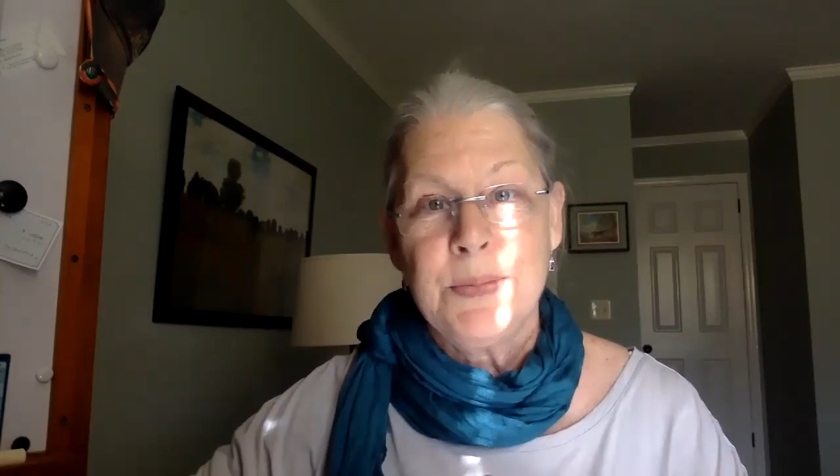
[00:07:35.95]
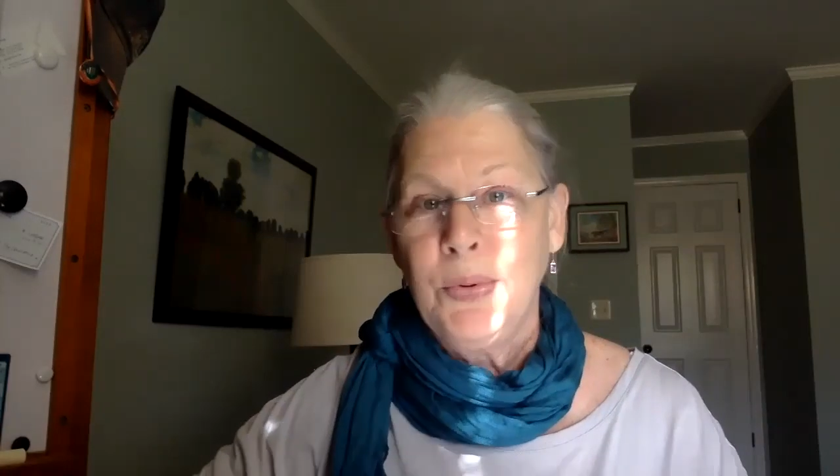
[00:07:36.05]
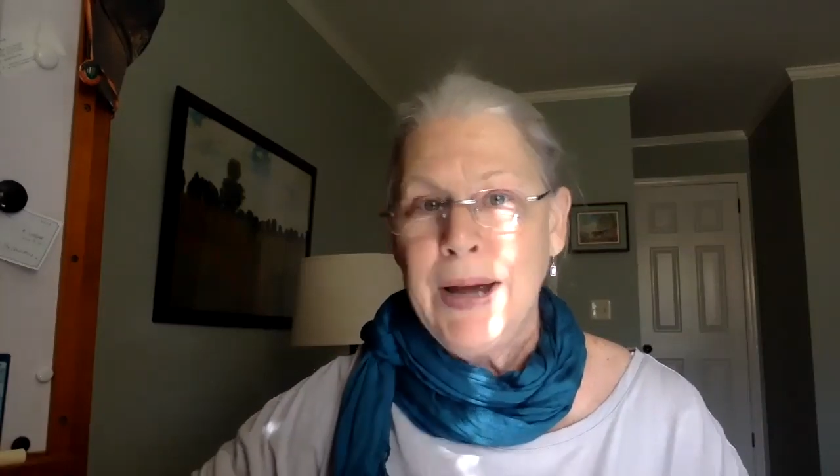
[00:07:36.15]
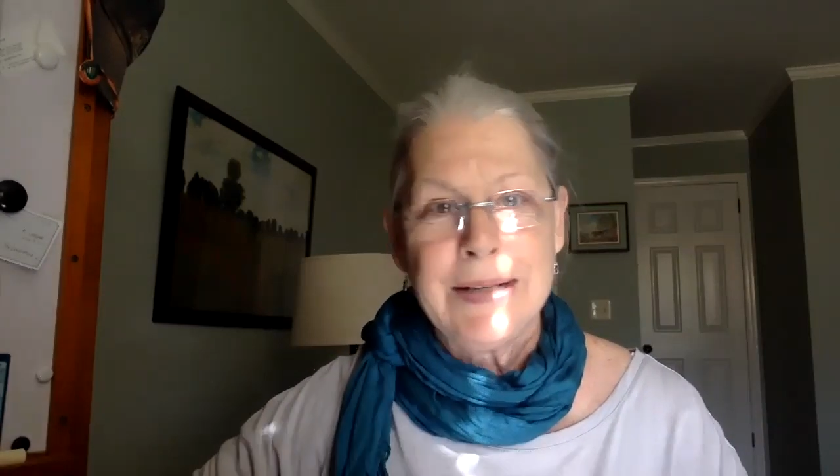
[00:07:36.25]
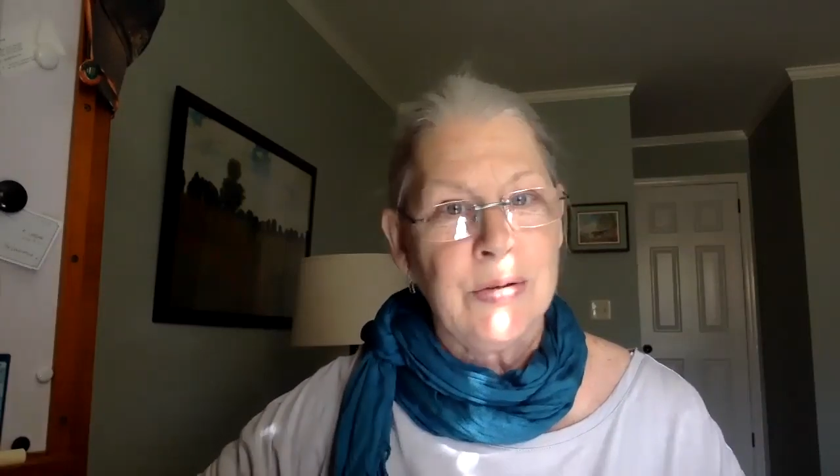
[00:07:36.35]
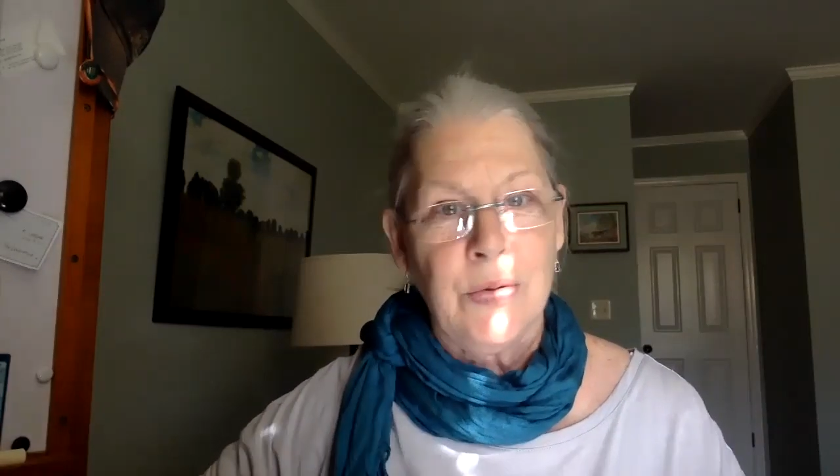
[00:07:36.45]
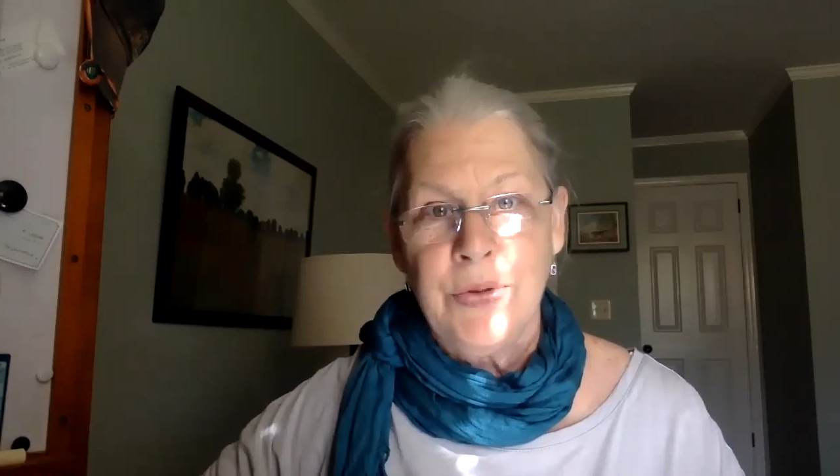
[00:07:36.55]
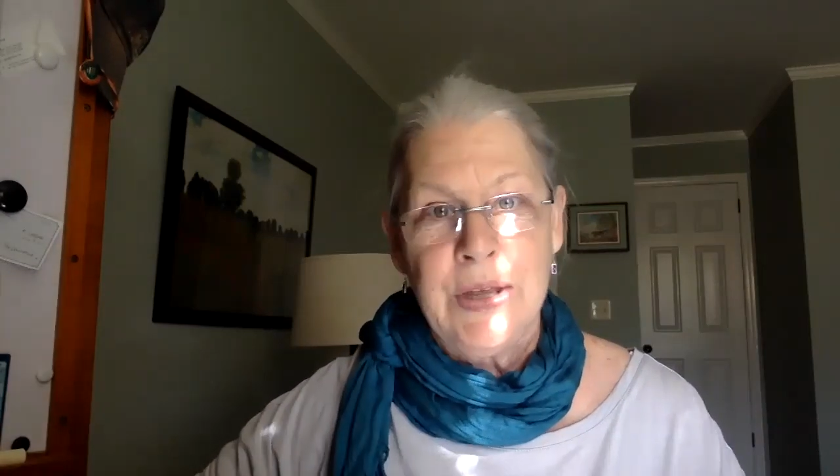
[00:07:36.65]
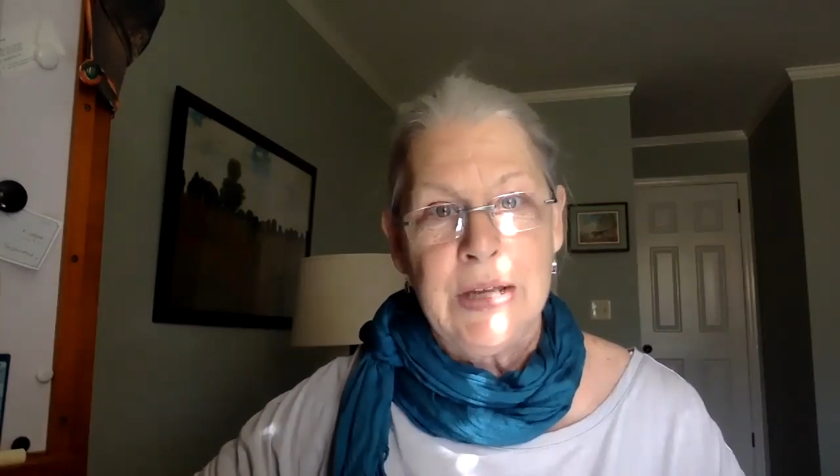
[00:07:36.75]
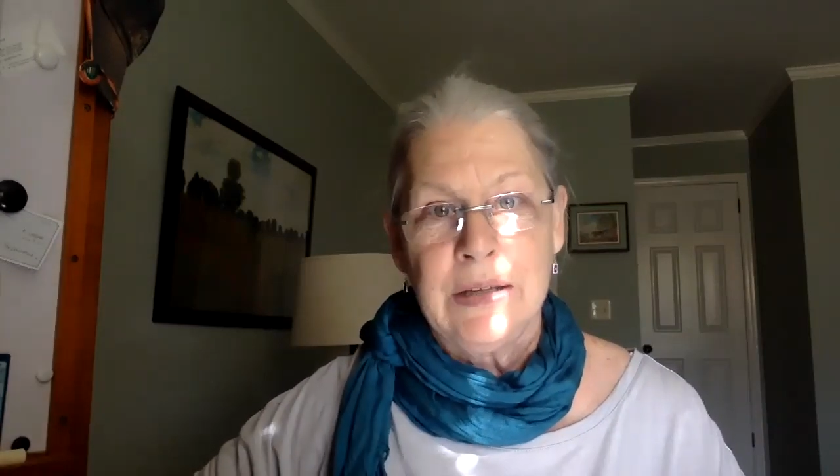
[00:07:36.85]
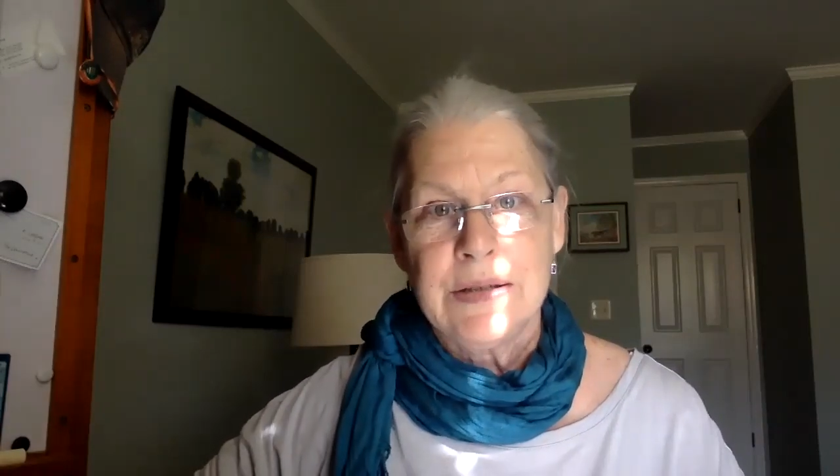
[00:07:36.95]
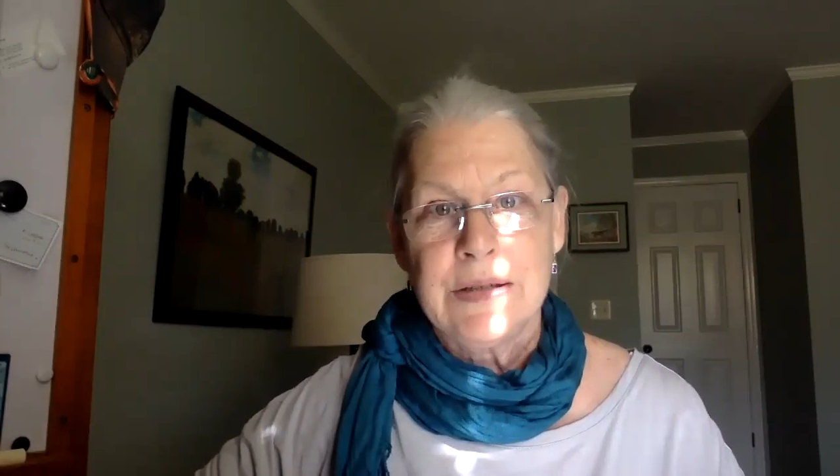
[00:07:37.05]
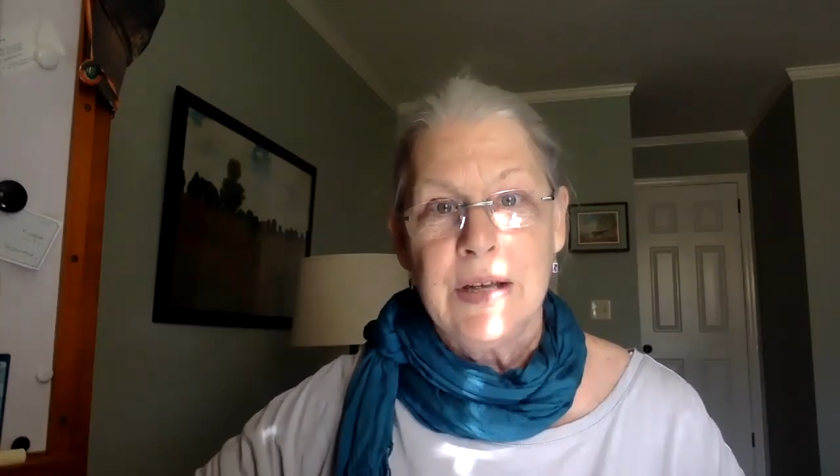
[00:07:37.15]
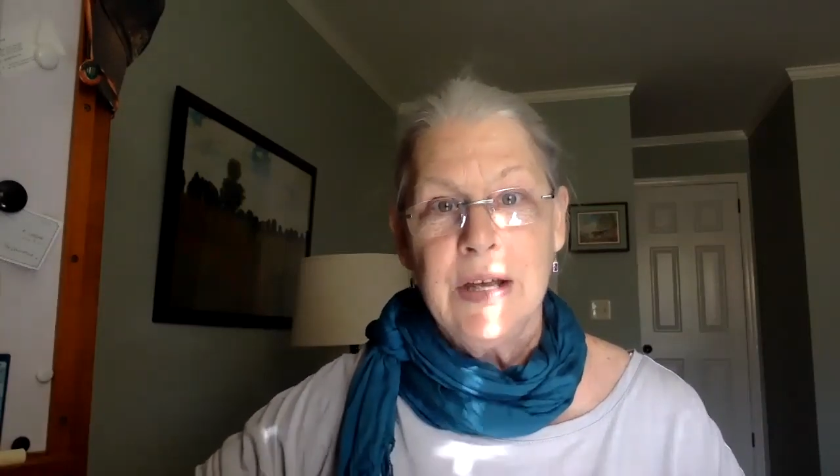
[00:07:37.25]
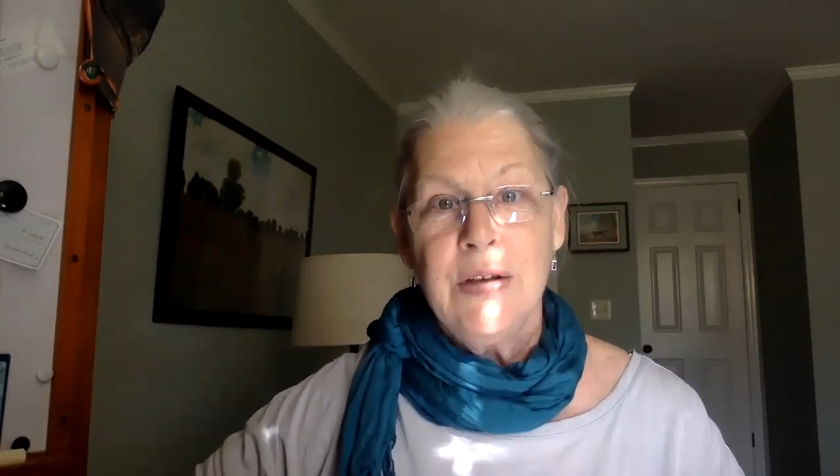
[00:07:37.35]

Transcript: practical things